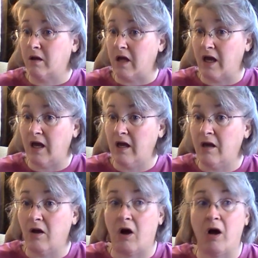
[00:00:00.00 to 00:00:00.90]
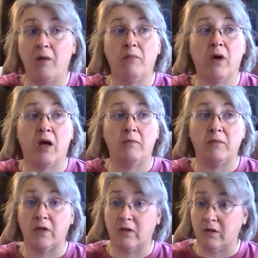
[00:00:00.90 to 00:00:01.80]
Okay?
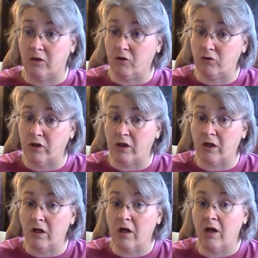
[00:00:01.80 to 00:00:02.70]
I'm using